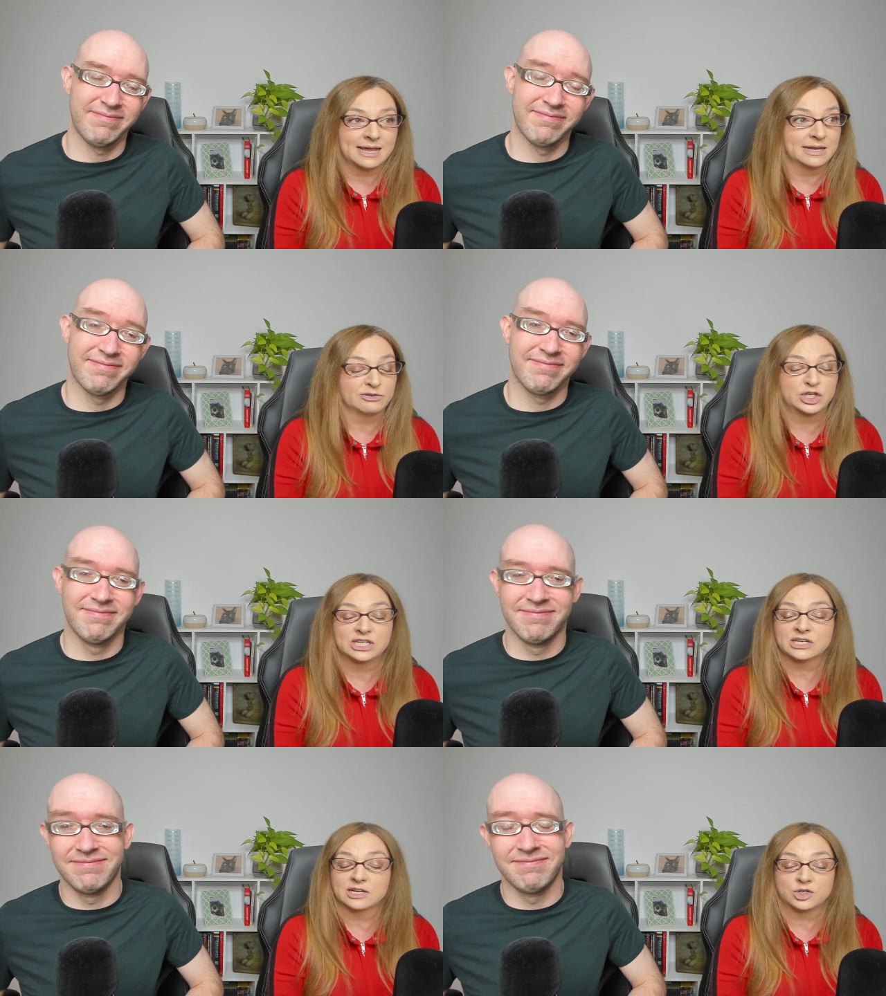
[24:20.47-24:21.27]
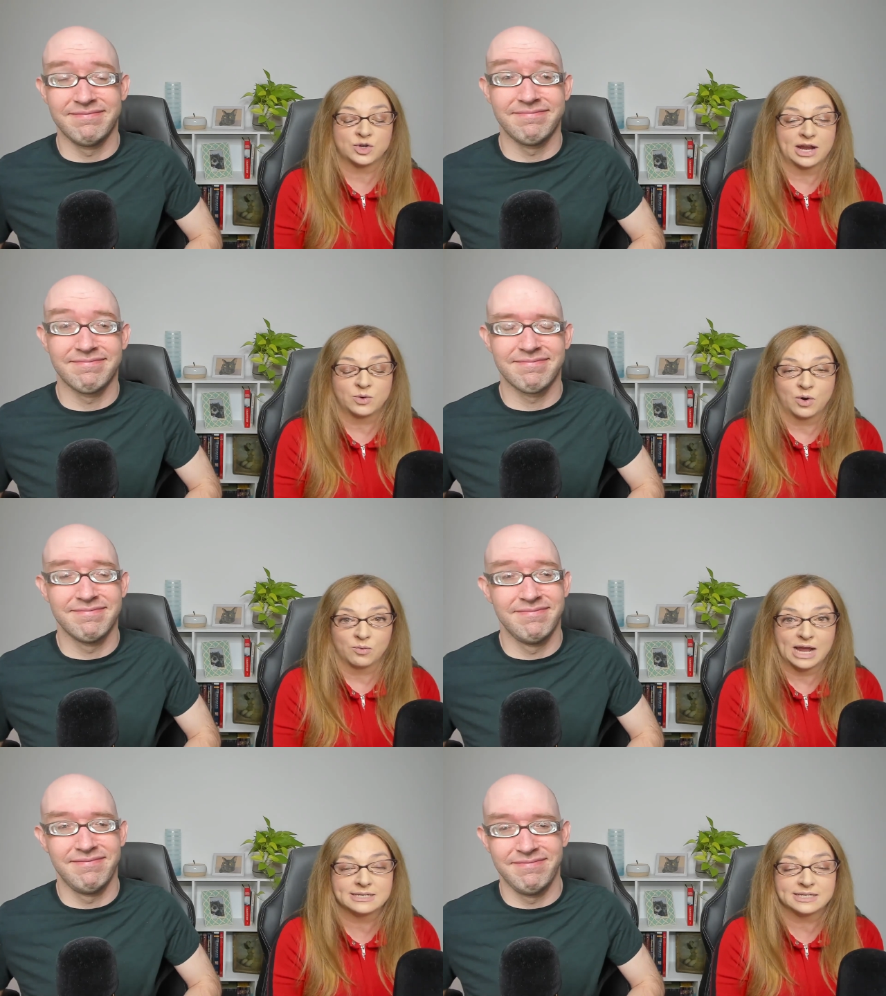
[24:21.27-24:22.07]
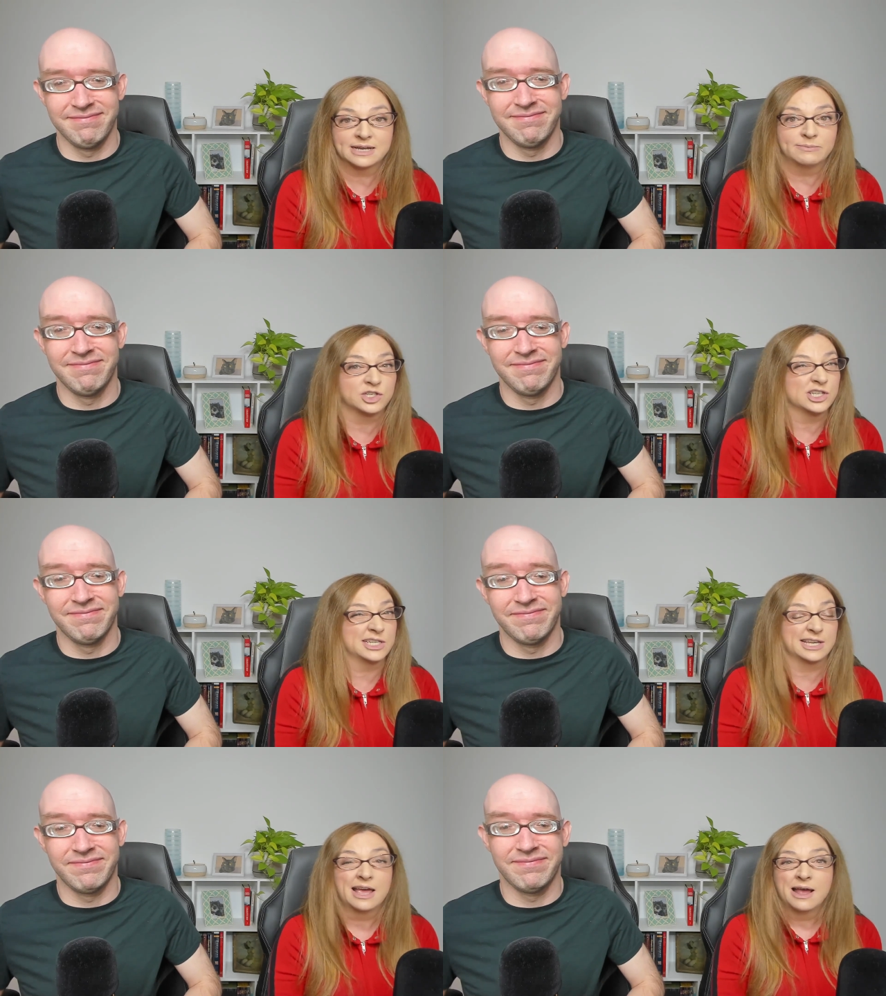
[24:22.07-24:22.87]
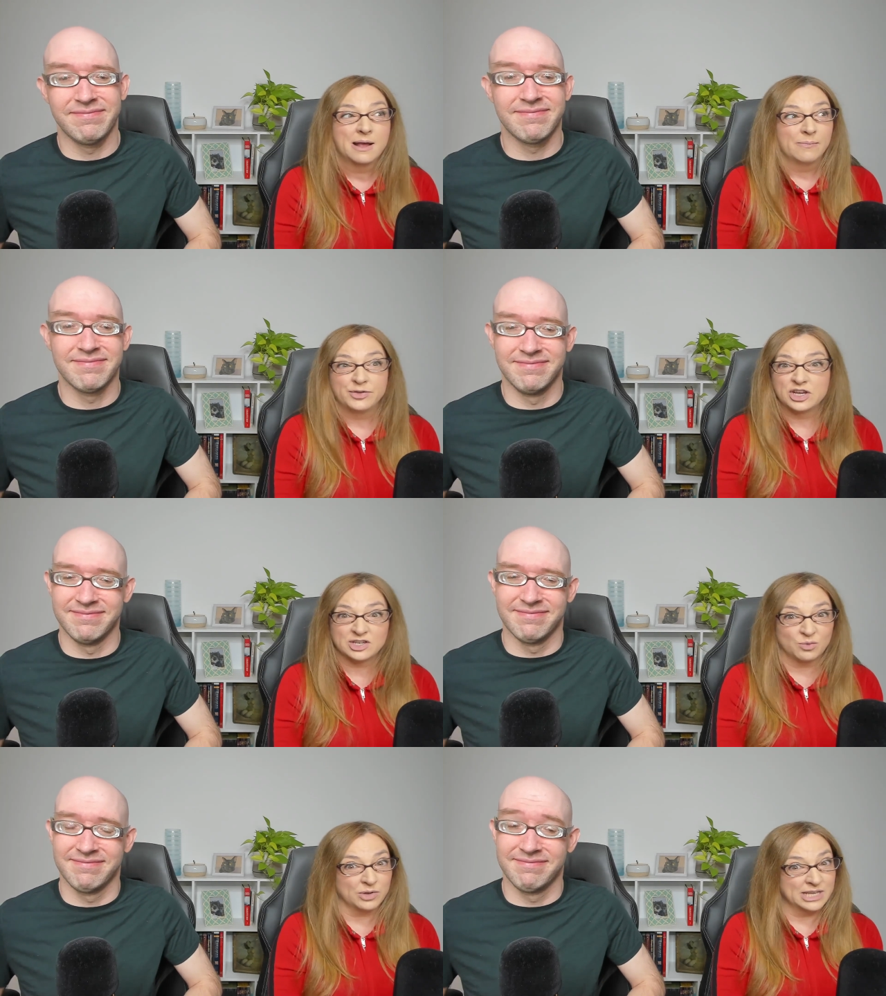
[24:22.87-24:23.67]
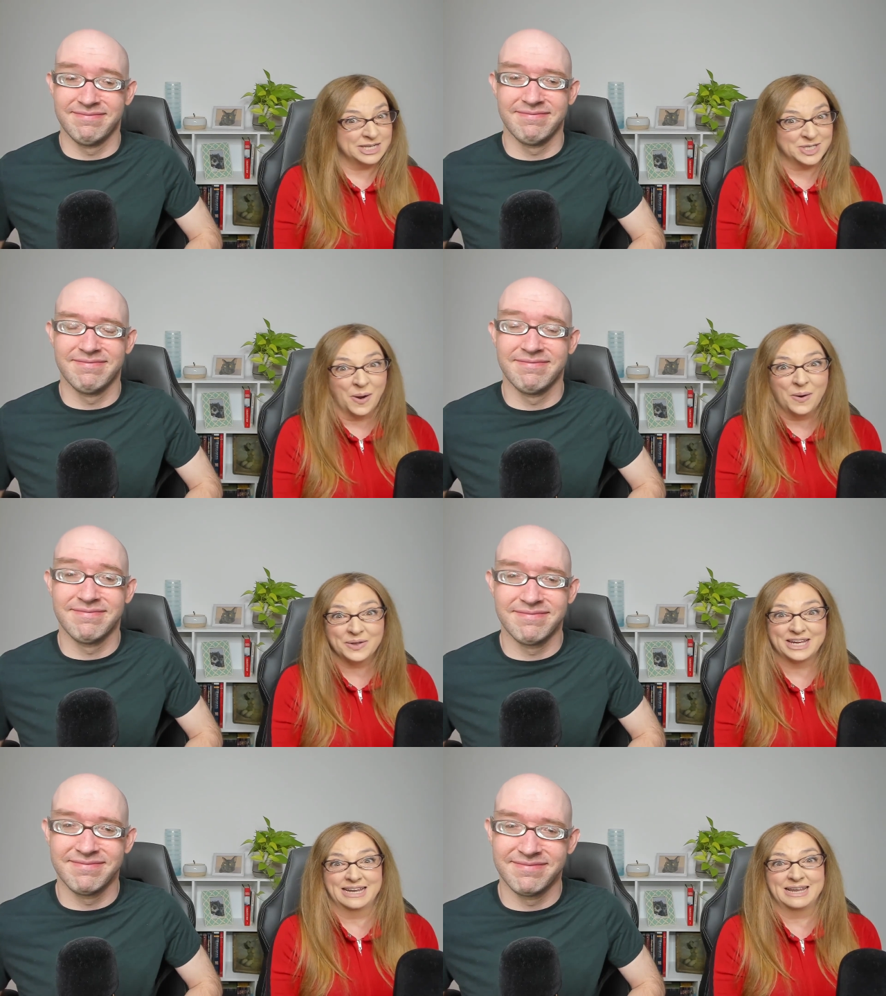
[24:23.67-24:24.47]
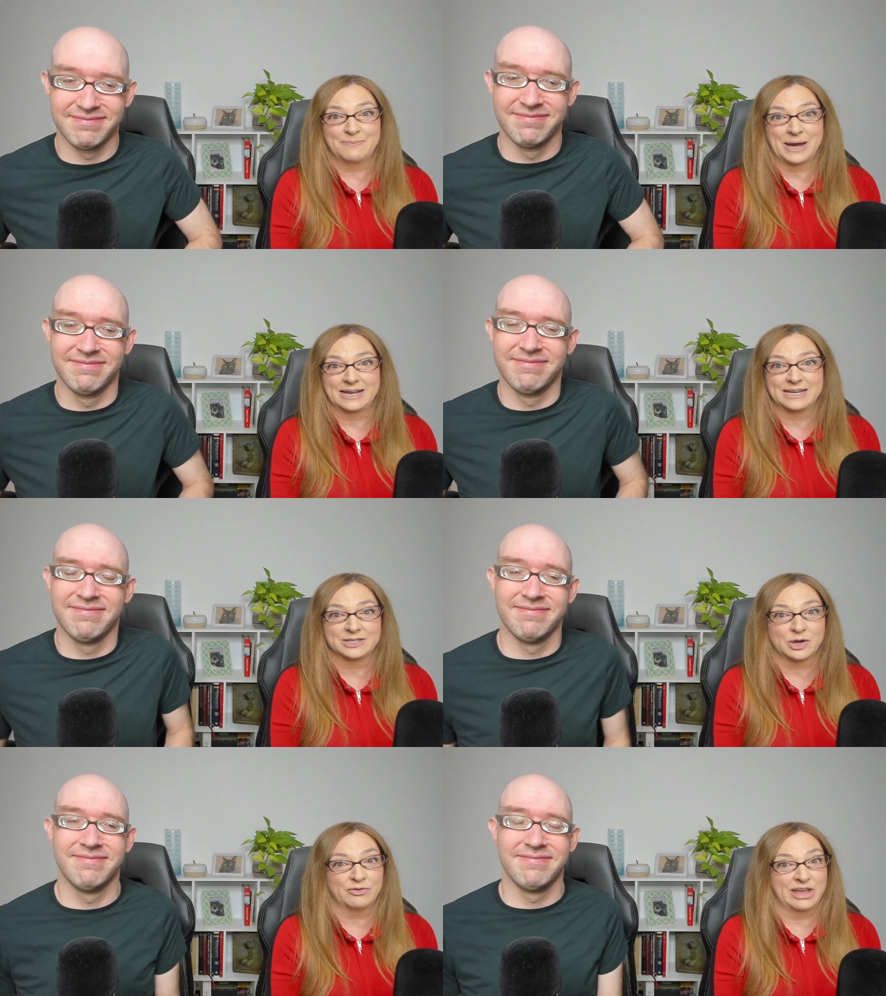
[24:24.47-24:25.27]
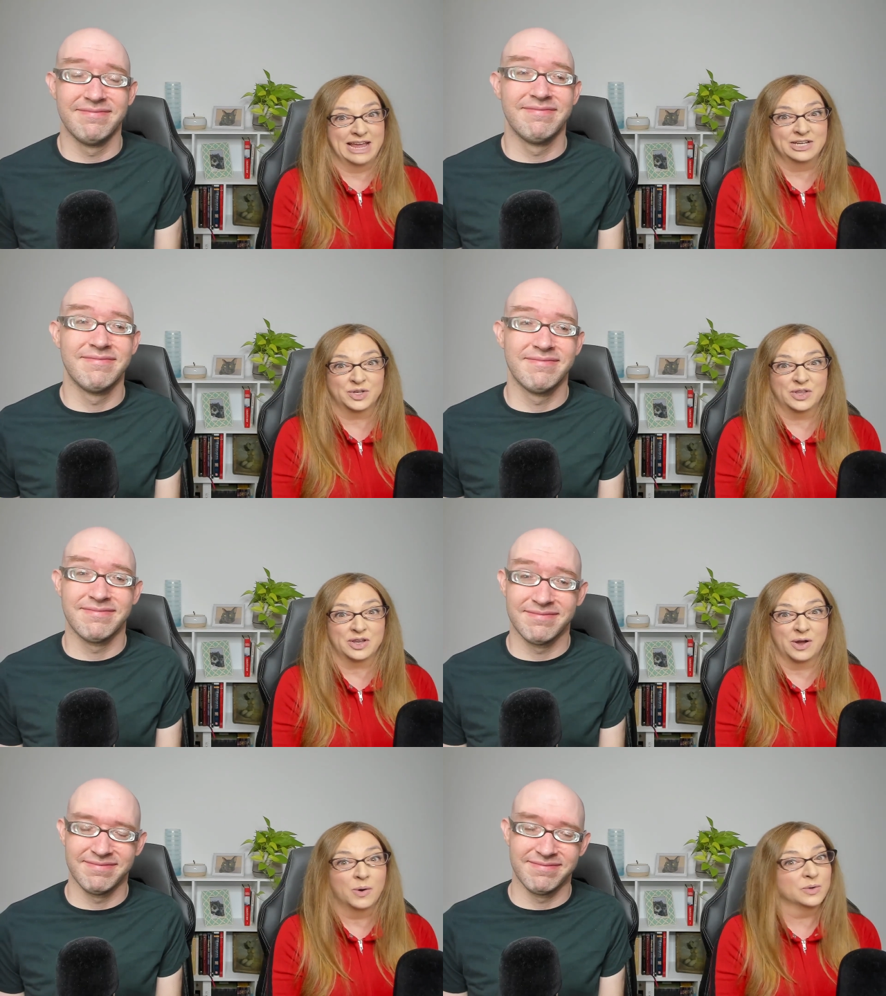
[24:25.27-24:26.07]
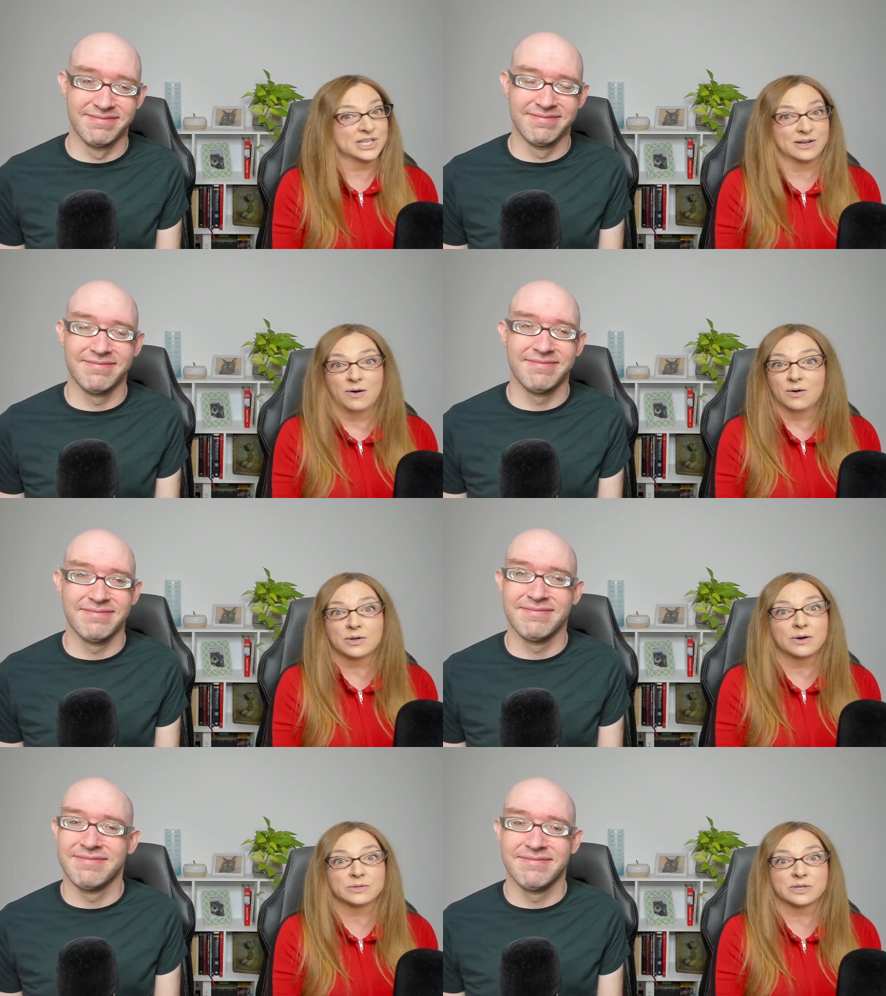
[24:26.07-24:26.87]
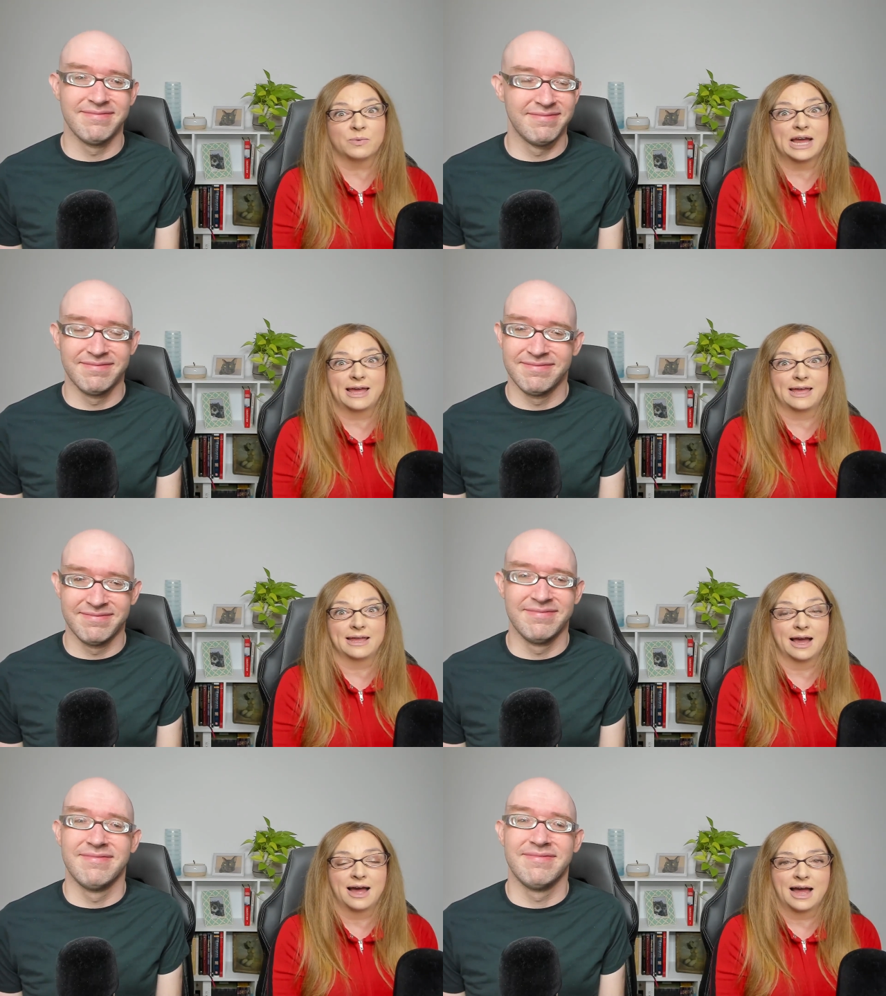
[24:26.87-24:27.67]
Speaker 1: and if she's going to try to arrest him, and she's the, she hasn't really told anybody. So if Angela goes, it all goes away.